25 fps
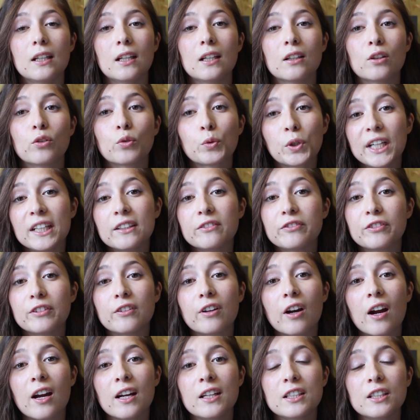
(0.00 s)
a great
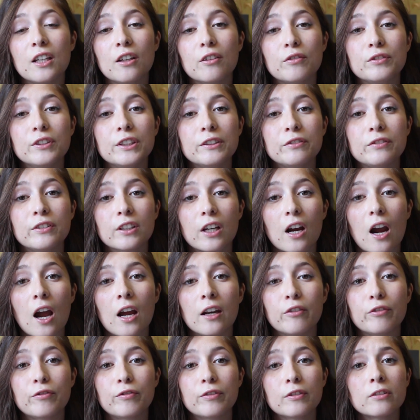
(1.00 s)
variety of different
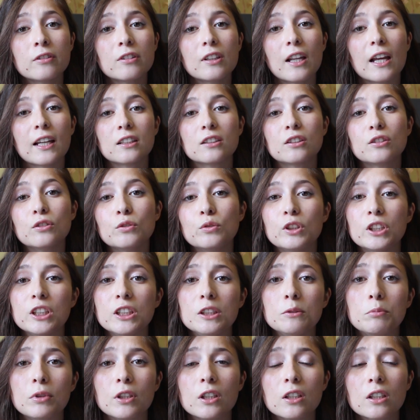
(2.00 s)
kind of food, like
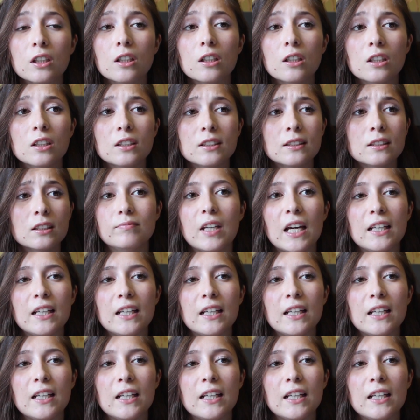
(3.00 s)
sushi, burgers.